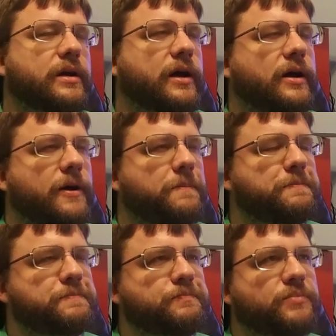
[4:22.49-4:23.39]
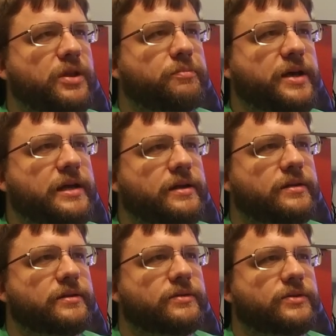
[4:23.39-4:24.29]
Um, but
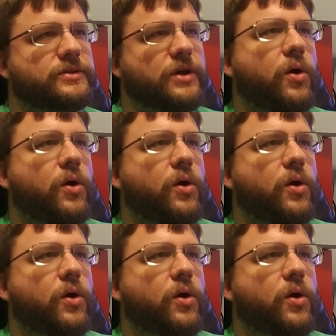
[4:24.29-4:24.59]
to